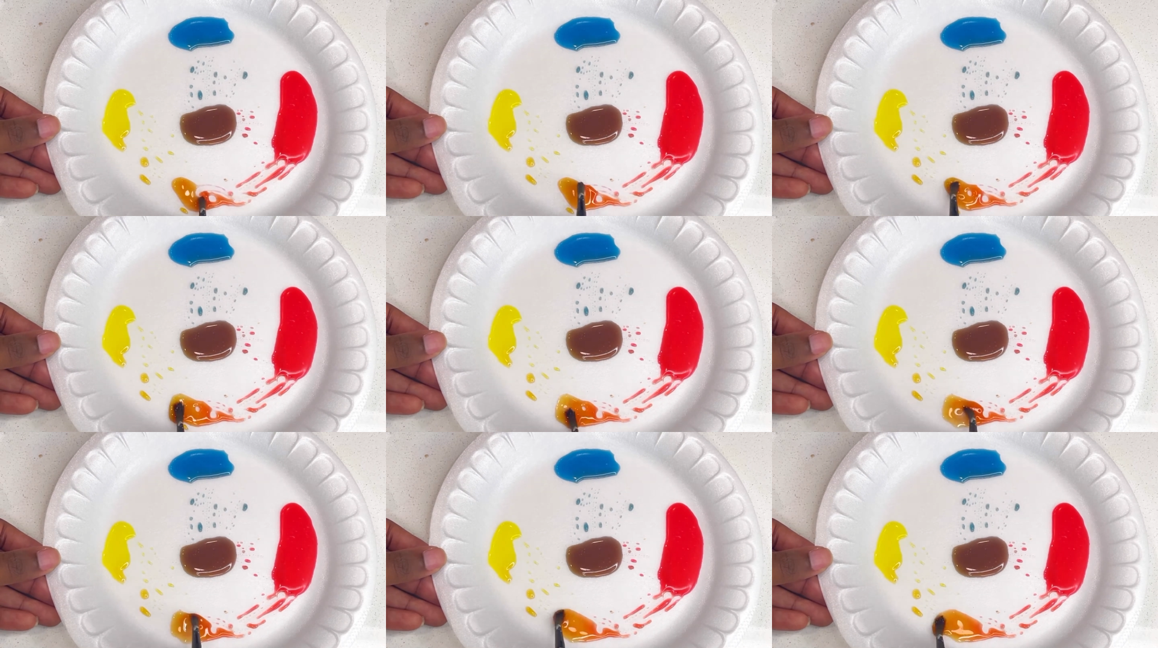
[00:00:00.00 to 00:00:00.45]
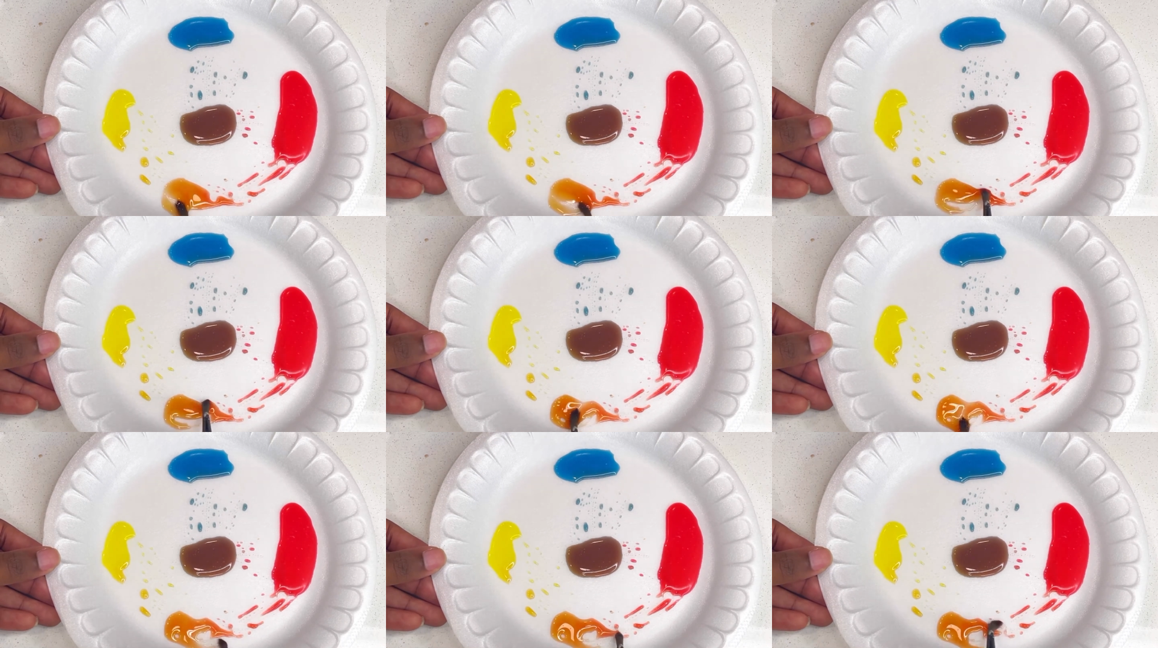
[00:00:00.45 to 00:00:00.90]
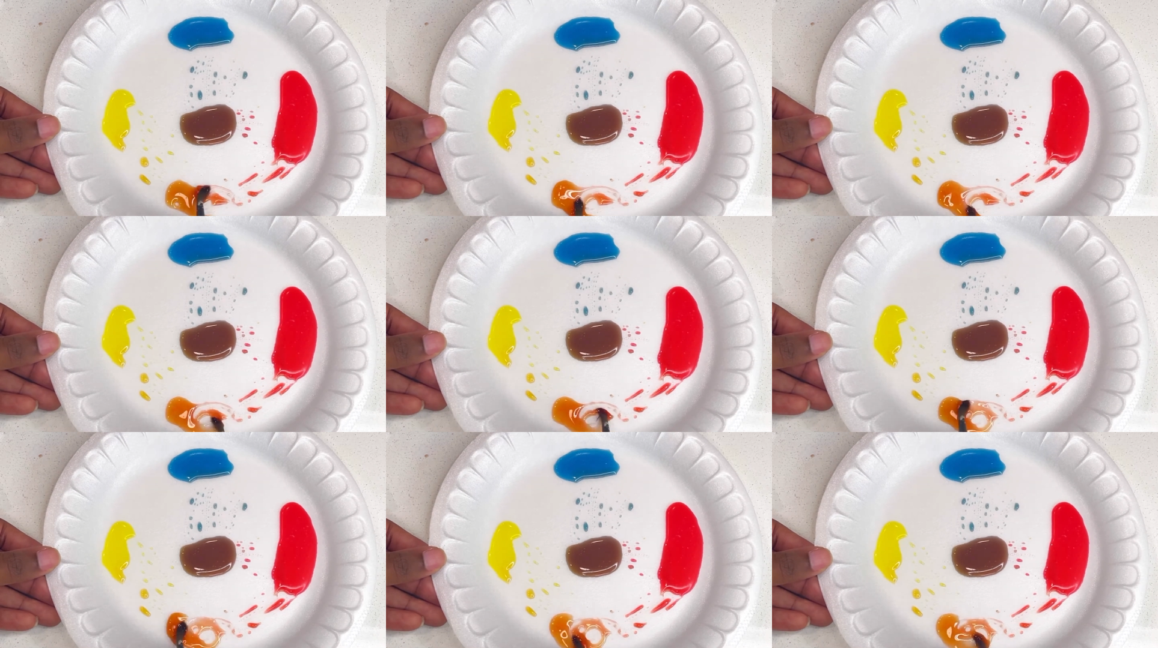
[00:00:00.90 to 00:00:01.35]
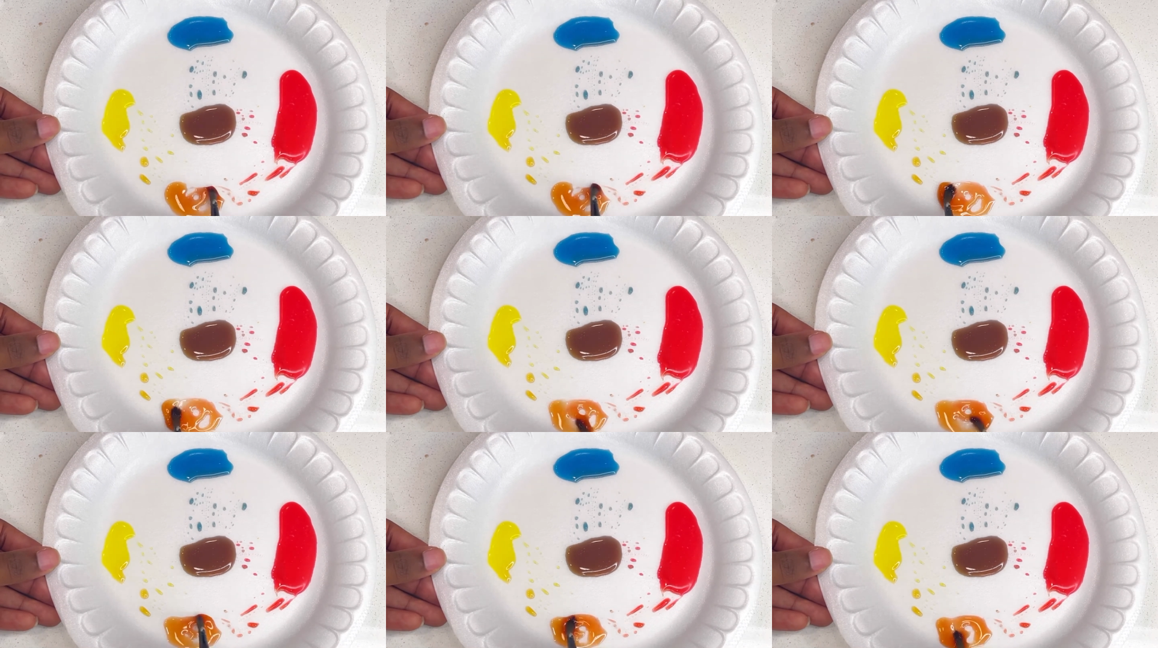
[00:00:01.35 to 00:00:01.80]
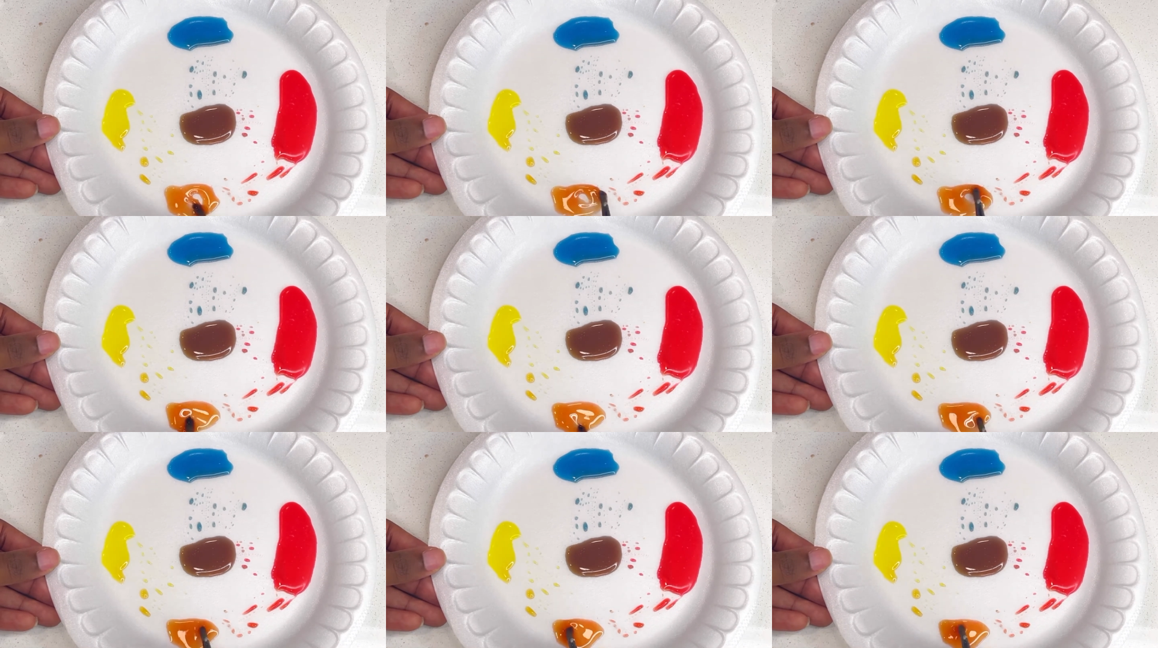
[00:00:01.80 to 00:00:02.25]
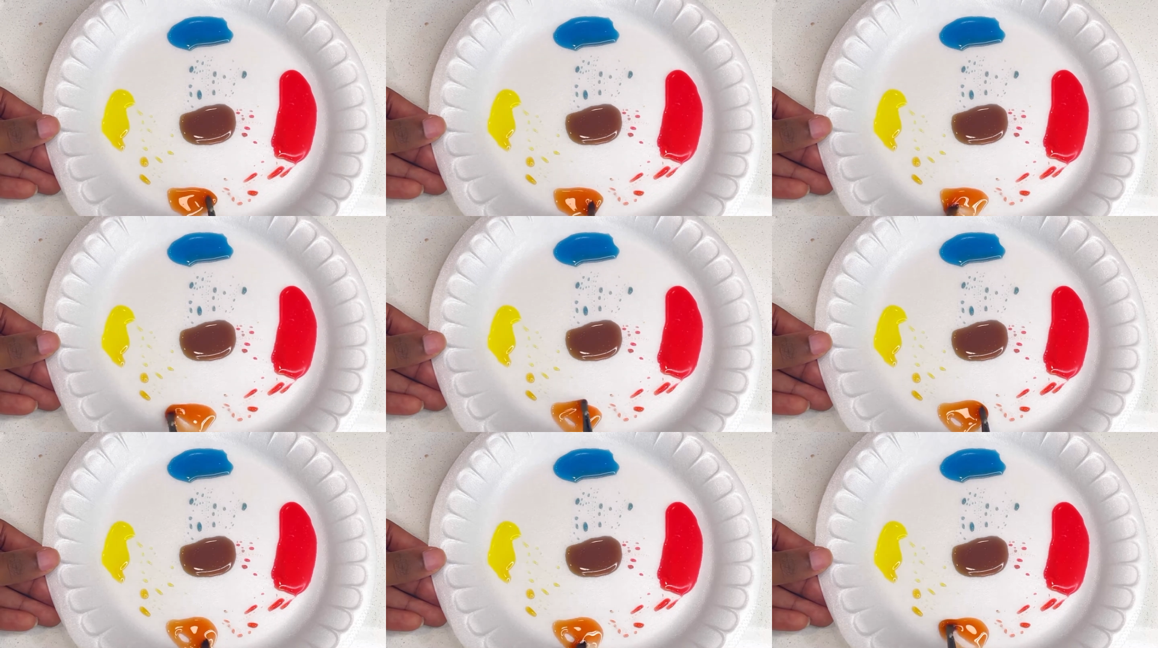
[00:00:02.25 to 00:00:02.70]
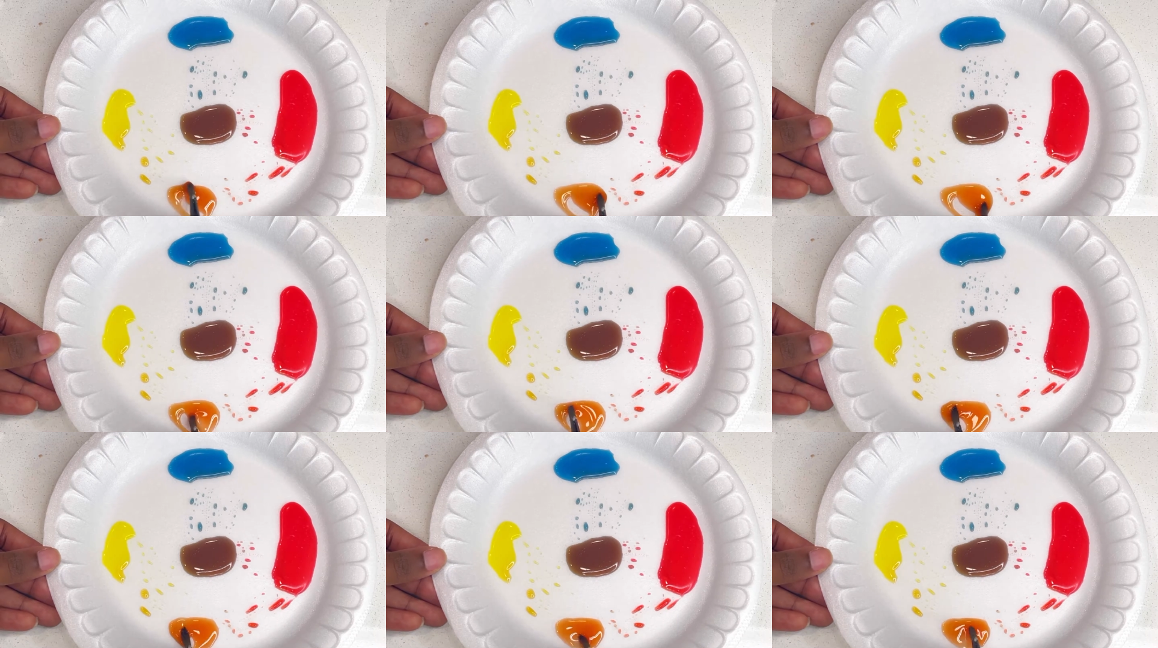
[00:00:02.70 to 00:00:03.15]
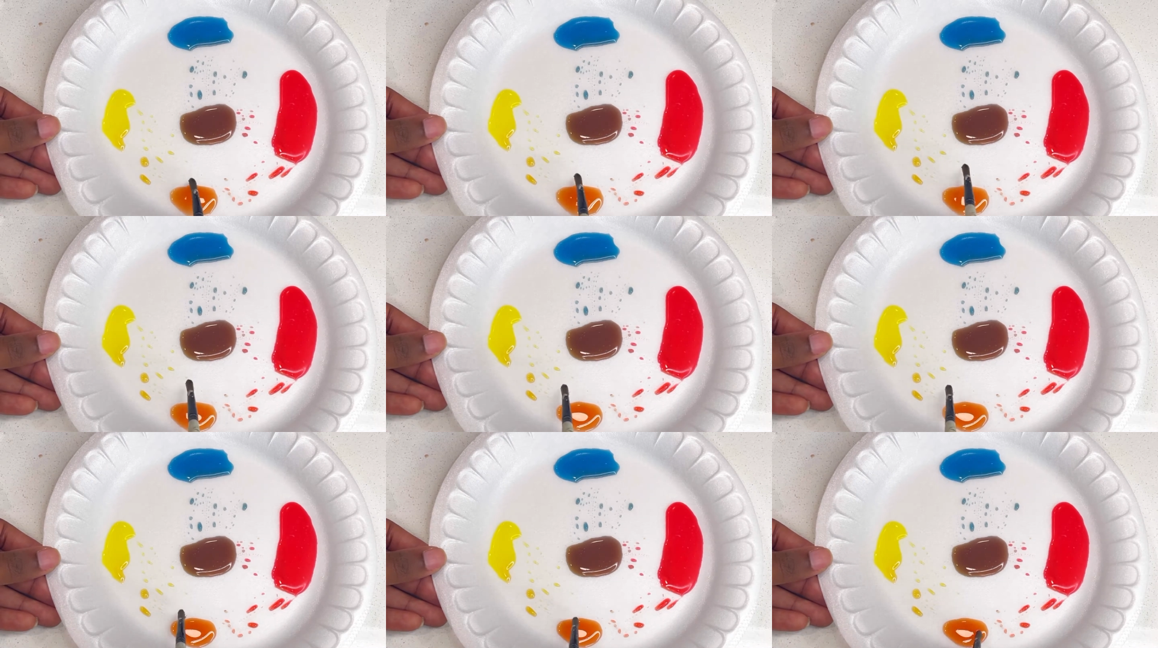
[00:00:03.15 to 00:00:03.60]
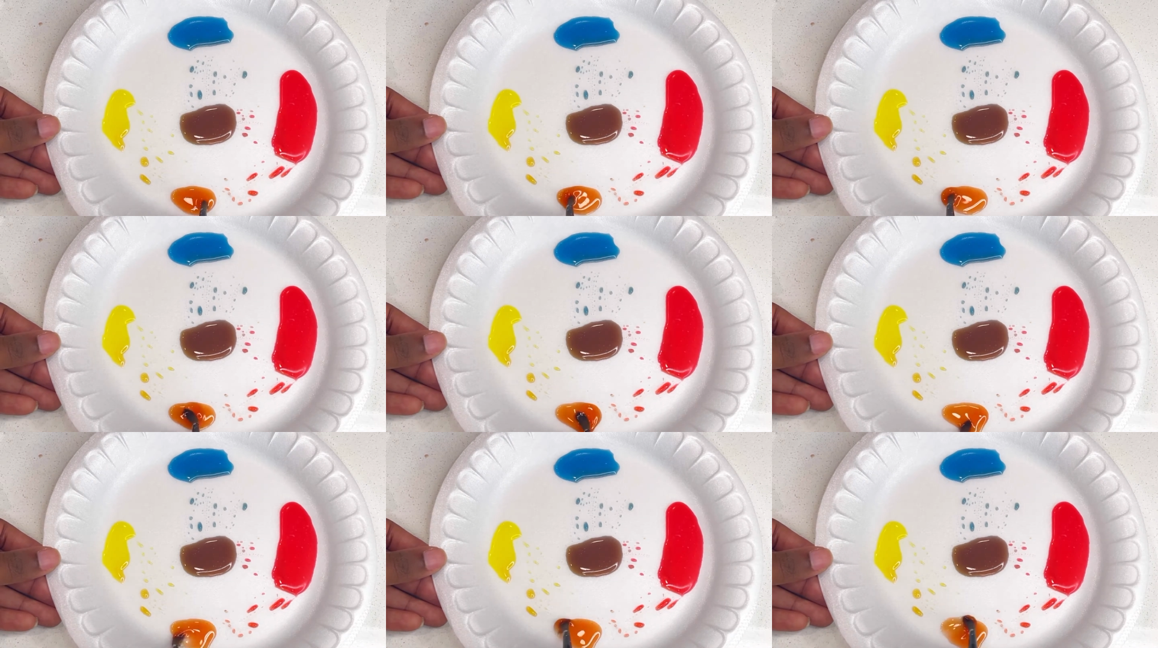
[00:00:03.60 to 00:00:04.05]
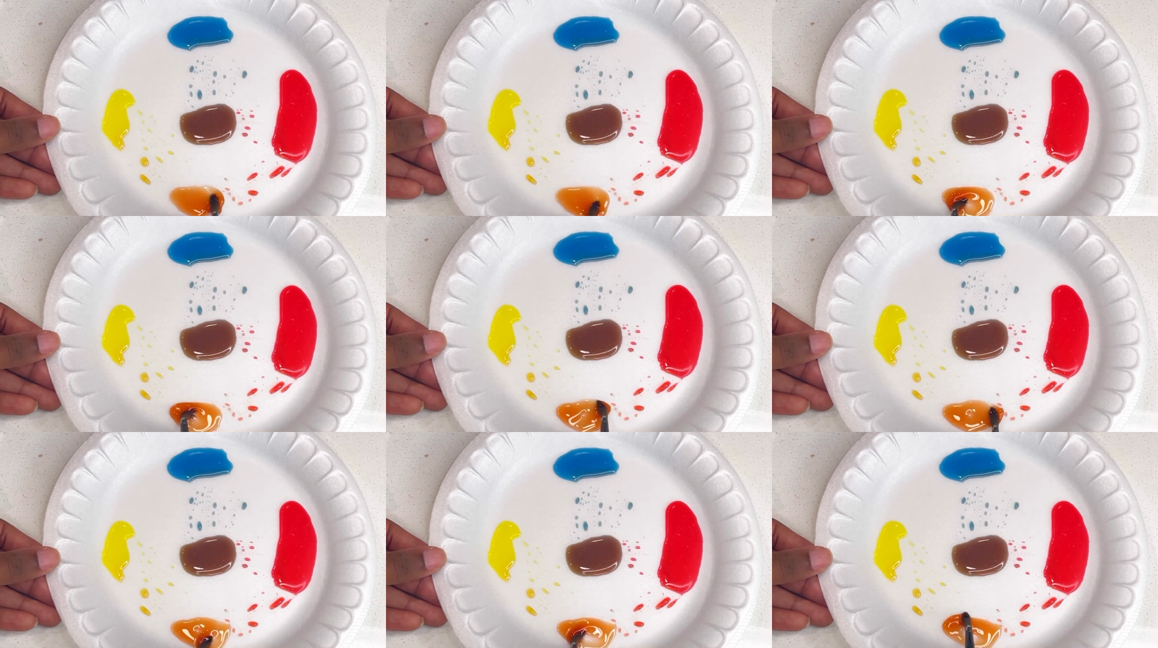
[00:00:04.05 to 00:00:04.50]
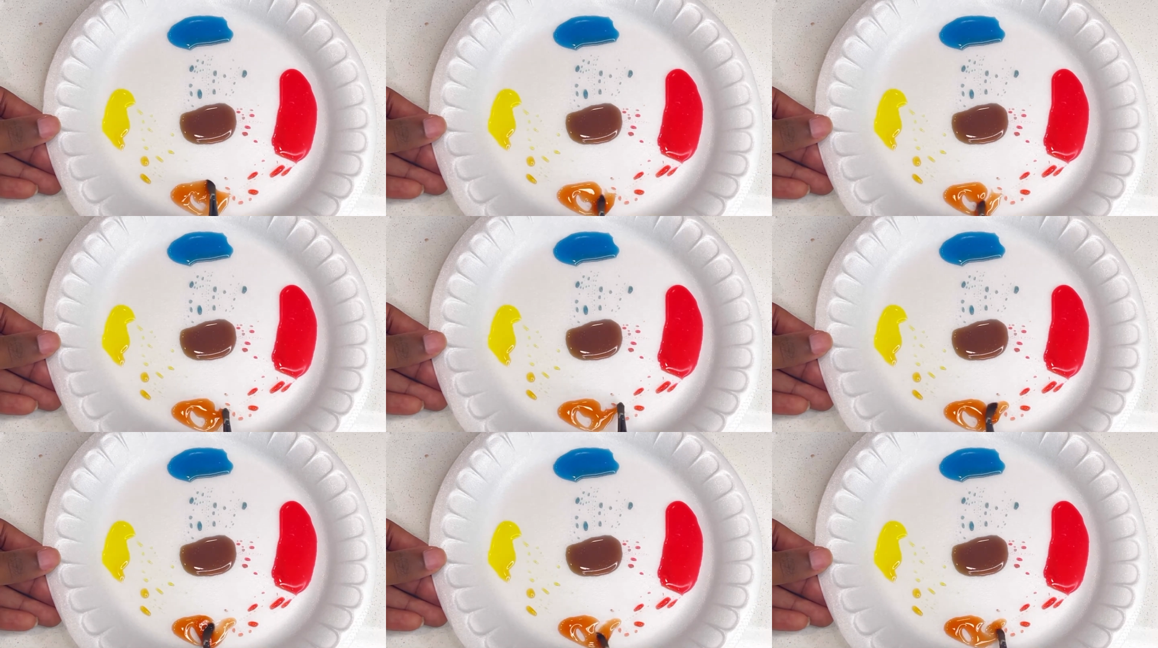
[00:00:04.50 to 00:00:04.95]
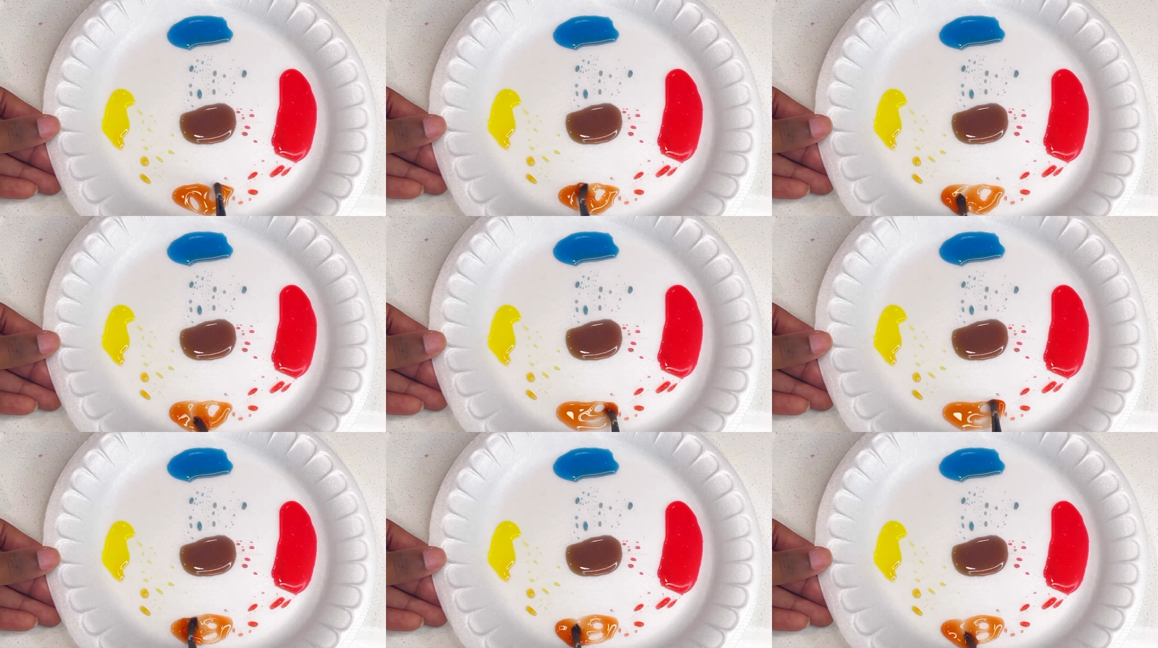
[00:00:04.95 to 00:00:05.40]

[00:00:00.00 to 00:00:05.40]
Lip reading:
Nobody's mouth can be seen.